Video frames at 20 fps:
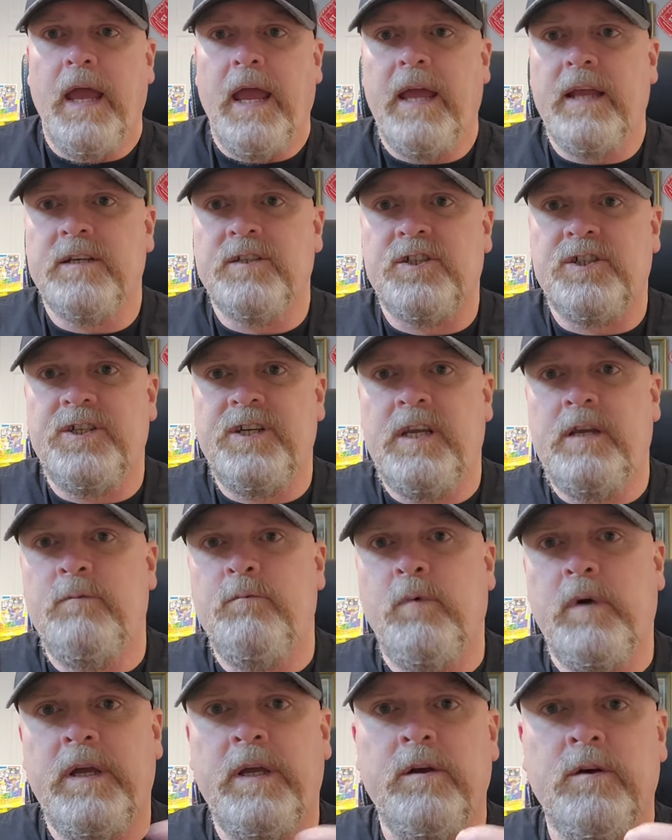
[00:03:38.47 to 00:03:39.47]
And she
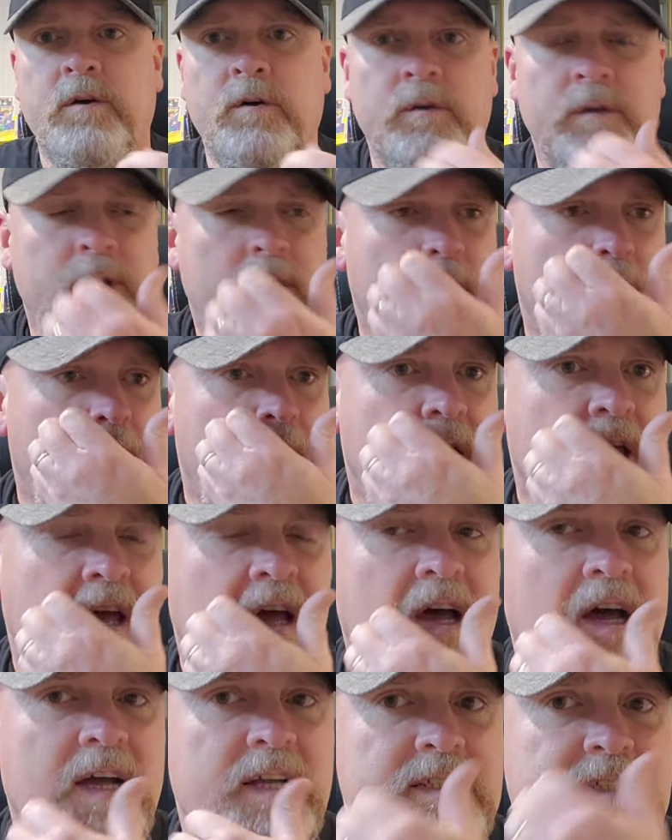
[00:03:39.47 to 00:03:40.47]
wheeled
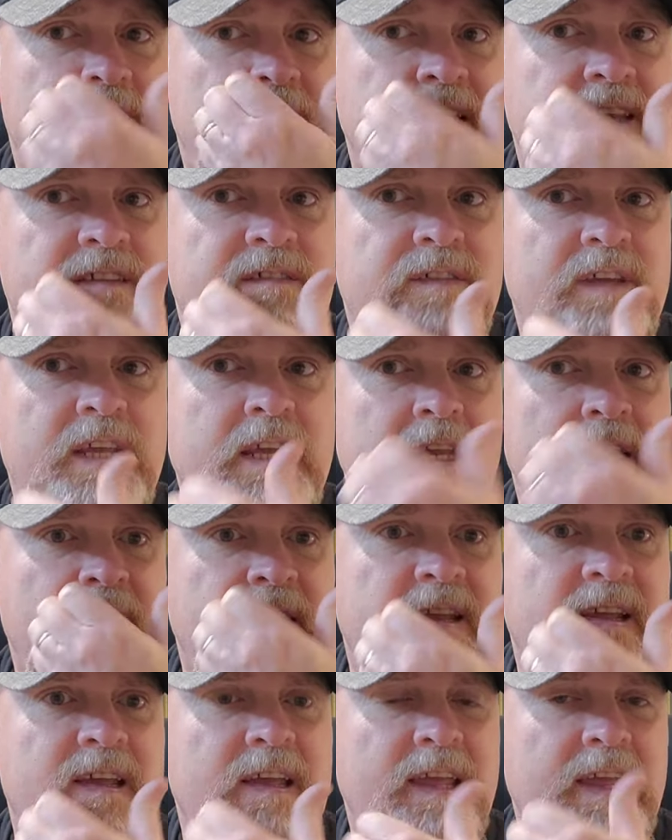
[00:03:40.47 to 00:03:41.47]
a
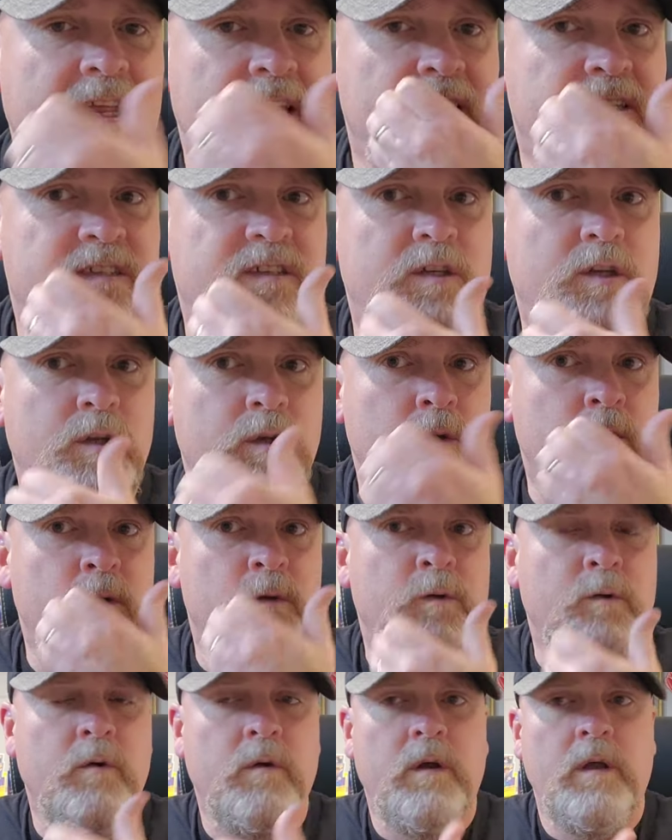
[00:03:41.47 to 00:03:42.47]
TV
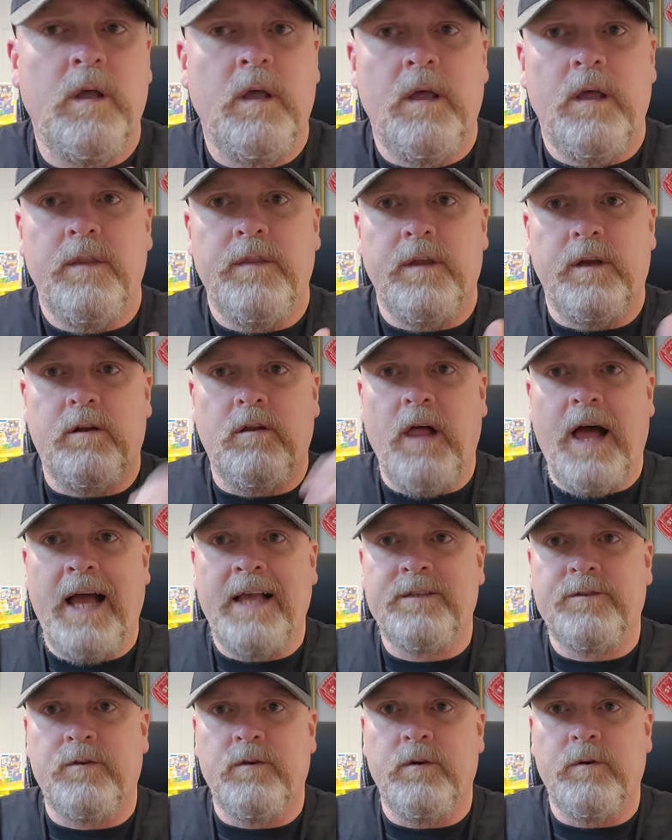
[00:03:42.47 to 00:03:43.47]
into the
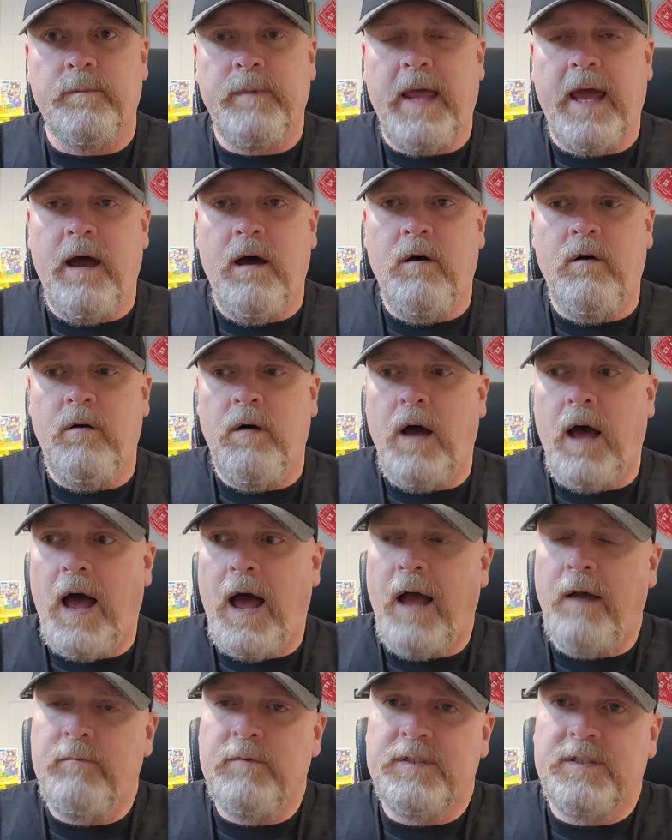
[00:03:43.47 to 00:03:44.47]
classroom. Now,
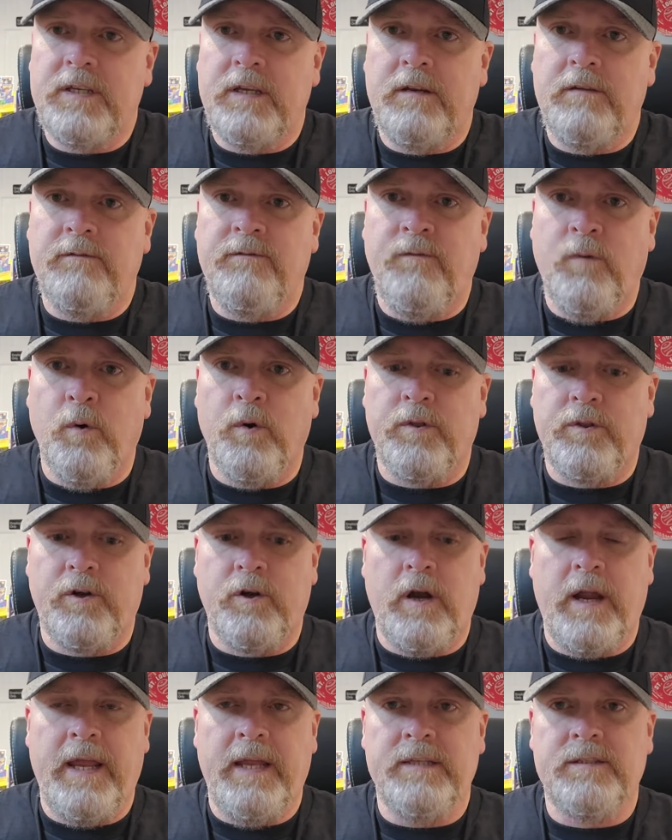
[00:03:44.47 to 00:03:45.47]
I was in 4th
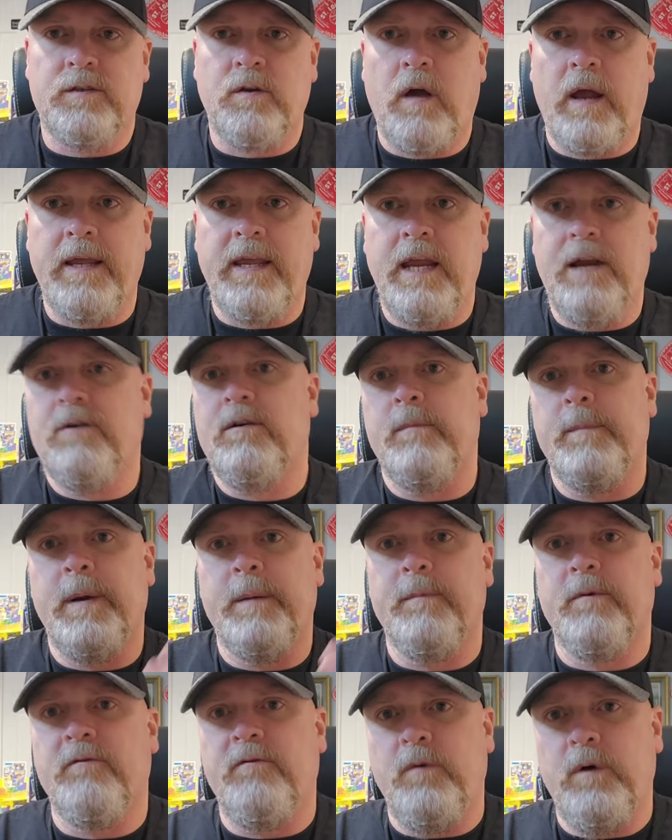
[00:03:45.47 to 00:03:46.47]
grade, so I can't
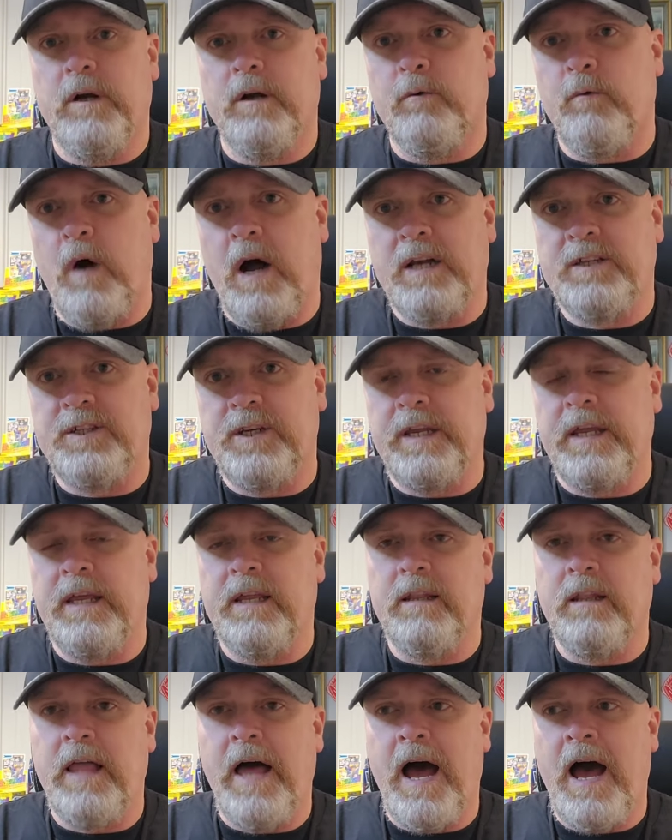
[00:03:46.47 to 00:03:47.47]
remember if we were watching
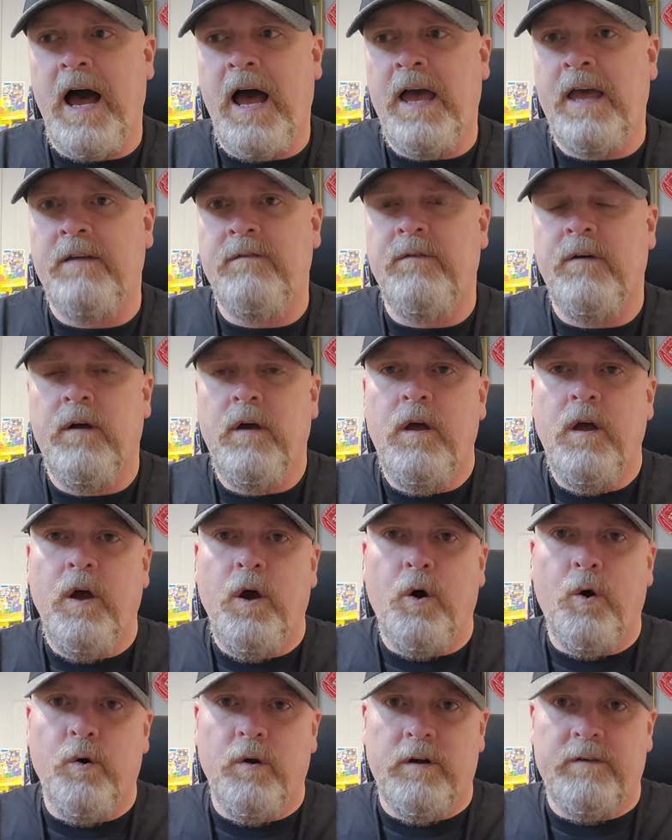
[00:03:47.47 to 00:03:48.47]
it live
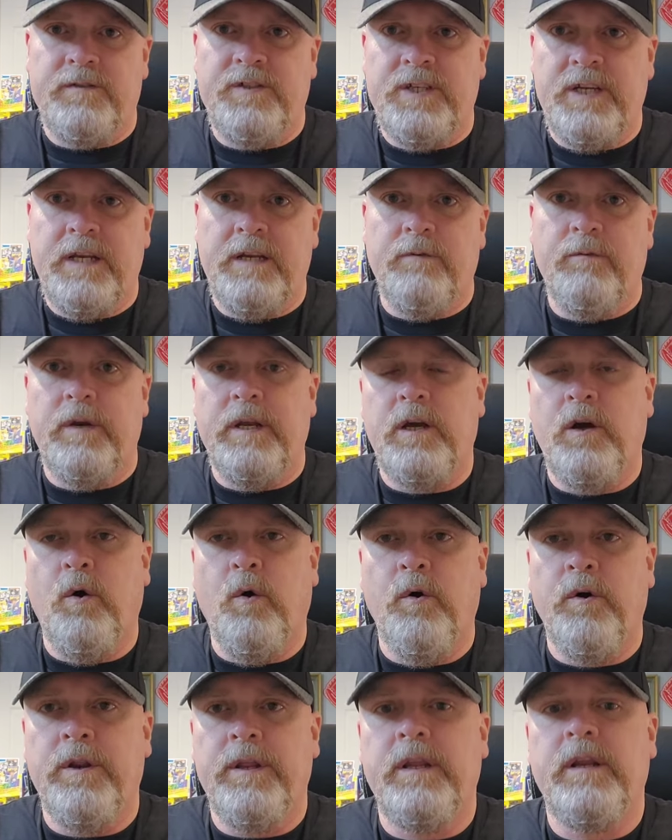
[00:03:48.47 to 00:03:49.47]
or if she had
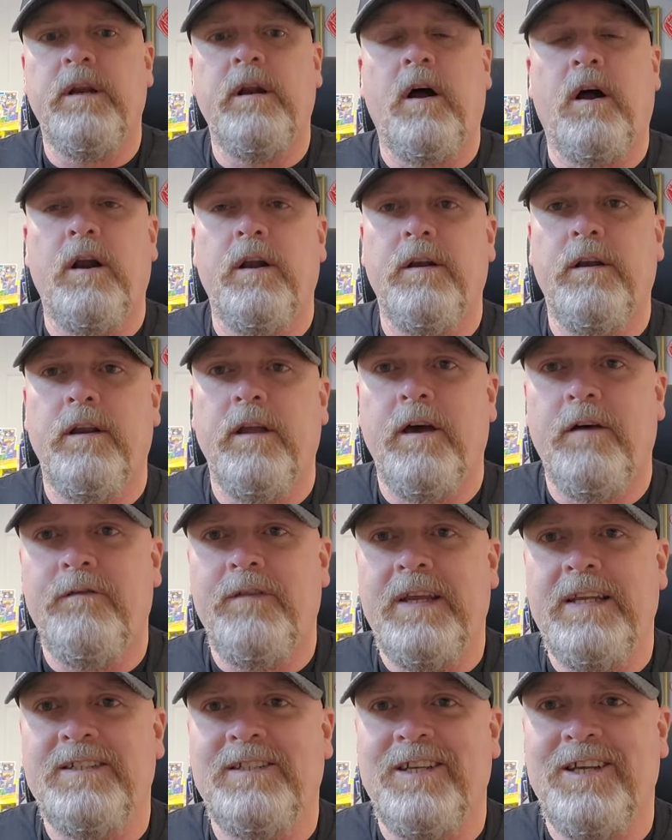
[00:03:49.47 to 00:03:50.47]
recorded it on a
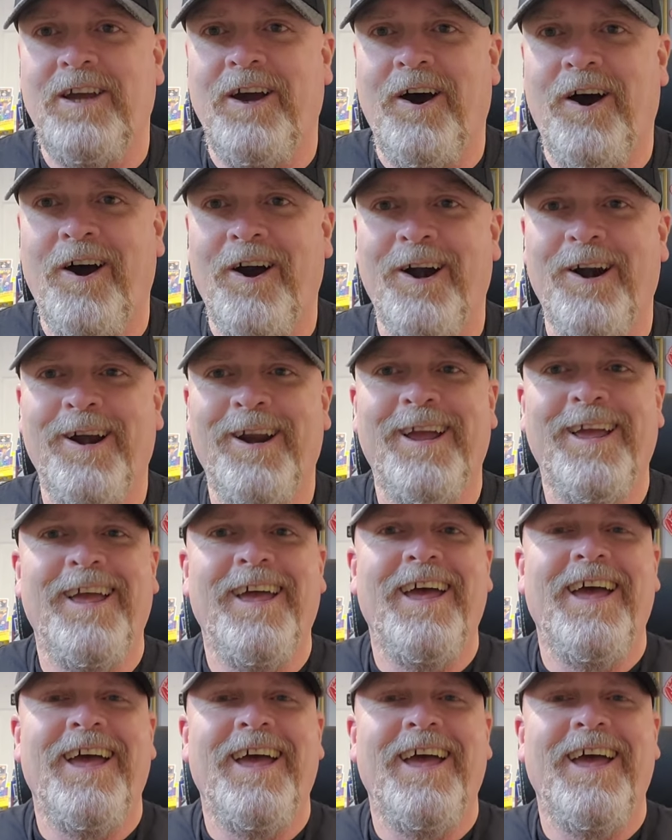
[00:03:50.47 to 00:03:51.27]
VCR